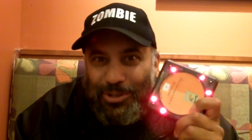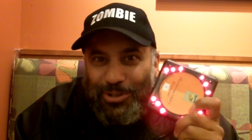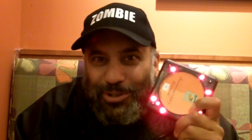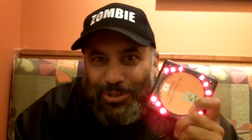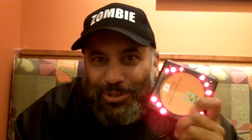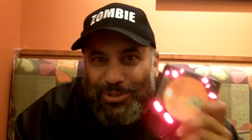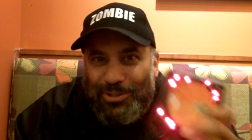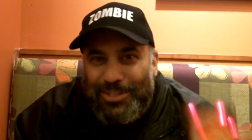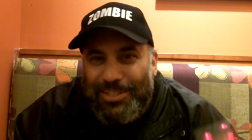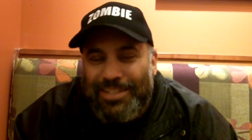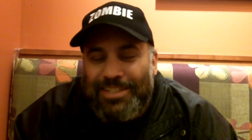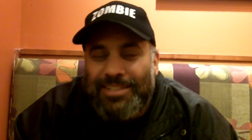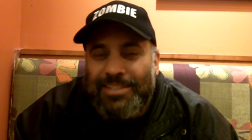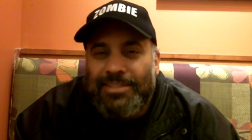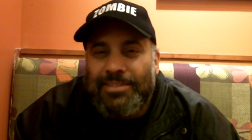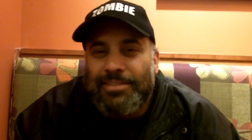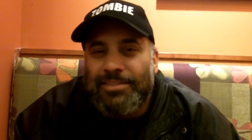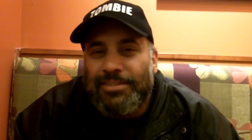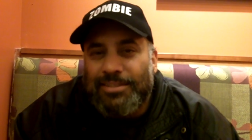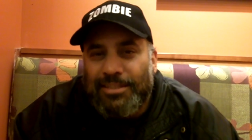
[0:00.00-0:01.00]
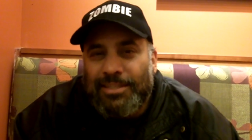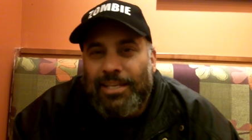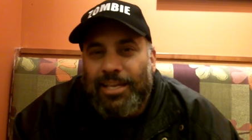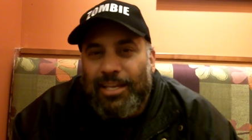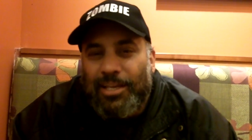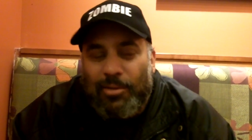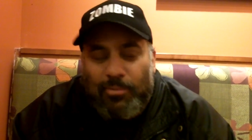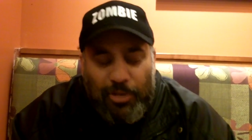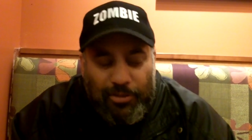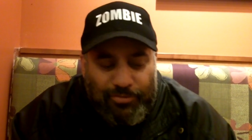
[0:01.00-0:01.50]
Food!
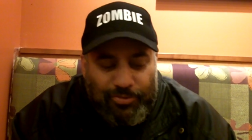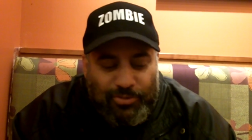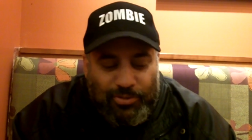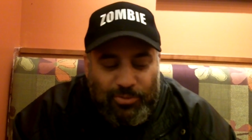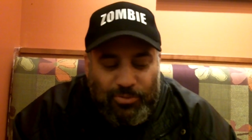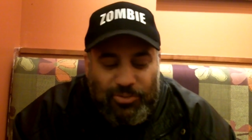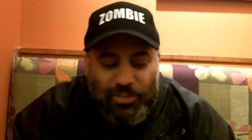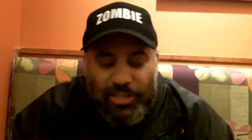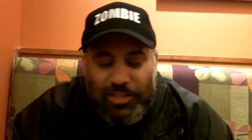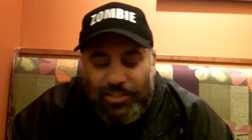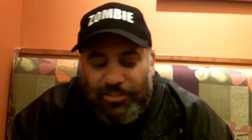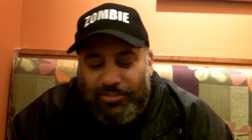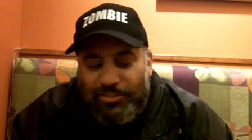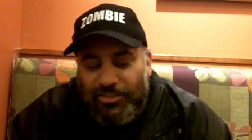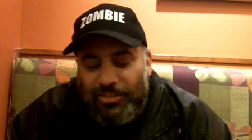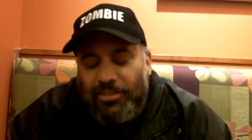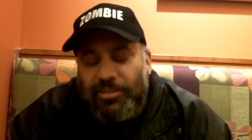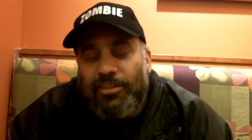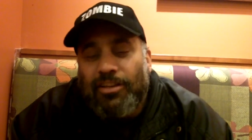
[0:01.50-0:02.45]
Wait away for two seconds.